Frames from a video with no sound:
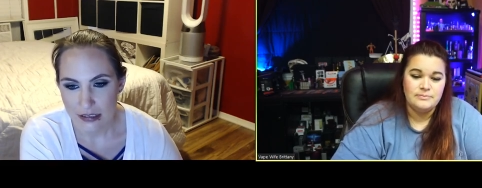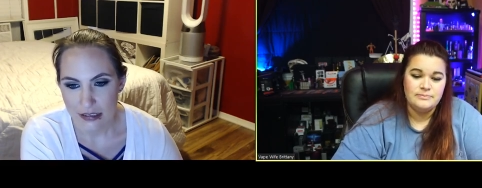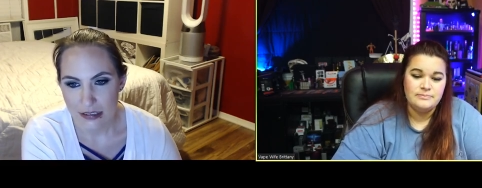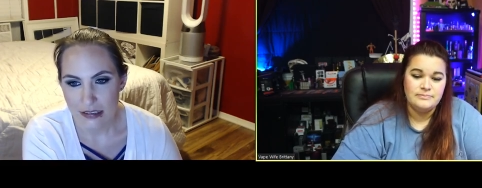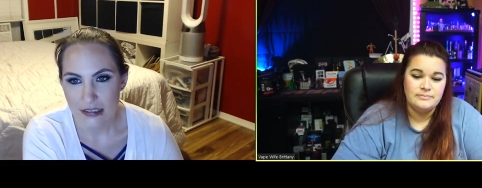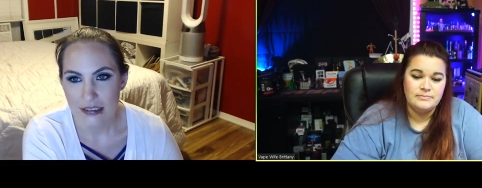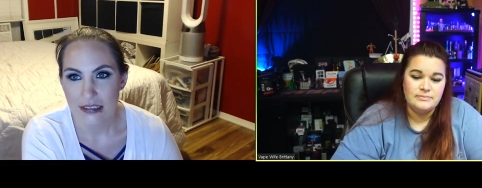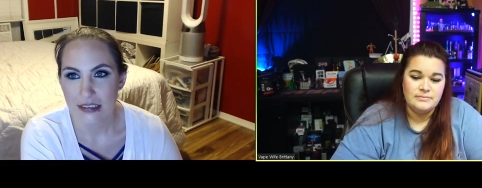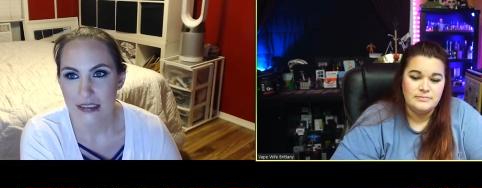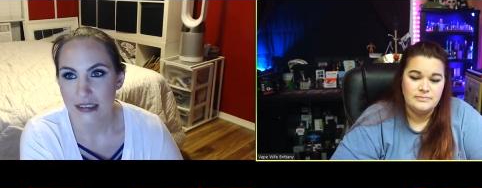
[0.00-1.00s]

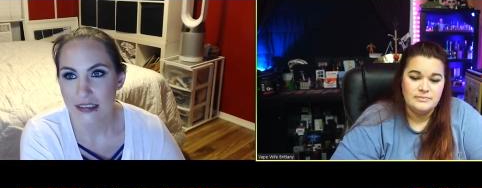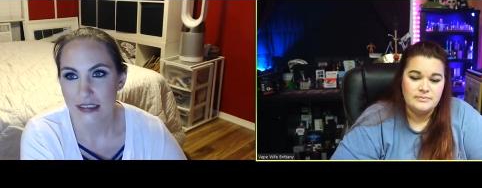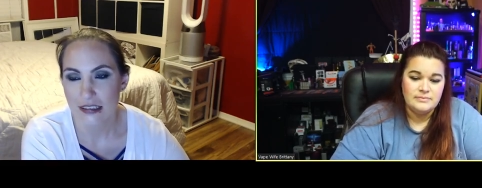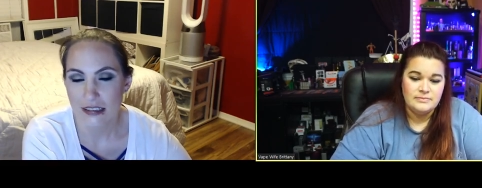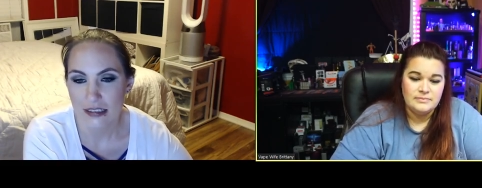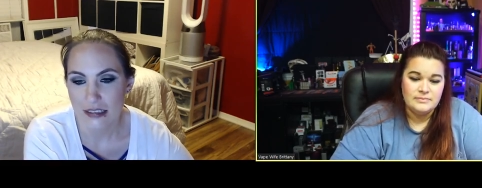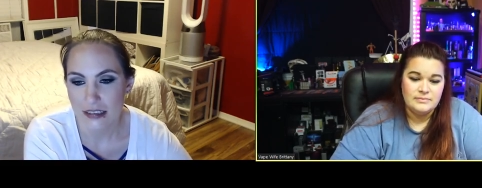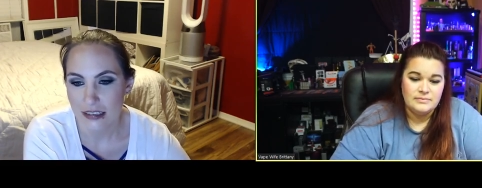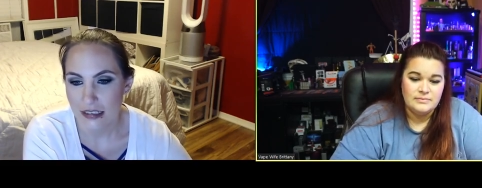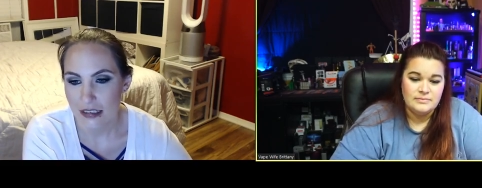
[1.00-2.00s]

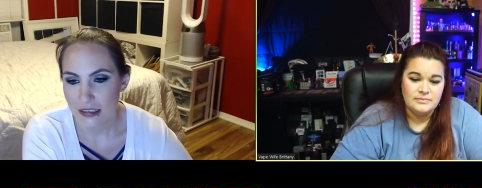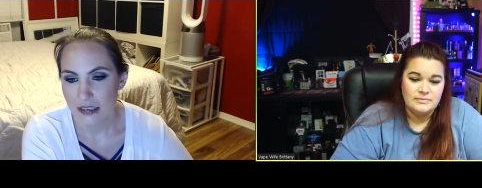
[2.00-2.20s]
(silence)